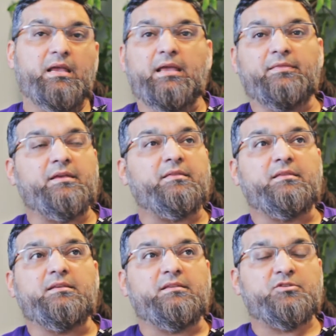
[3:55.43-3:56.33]

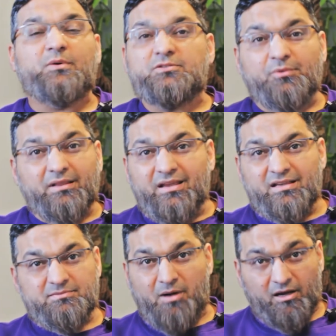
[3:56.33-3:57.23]
This wasn't really
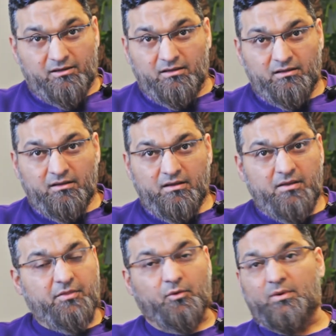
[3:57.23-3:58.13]
his model.
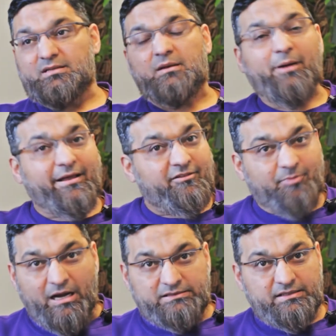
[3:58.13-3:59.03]
There wasn't a pile of
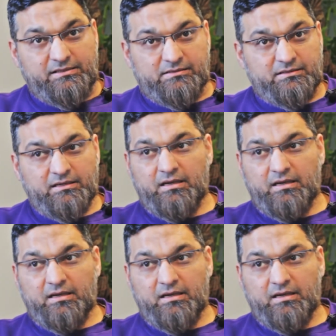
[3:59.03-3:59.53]
boxes.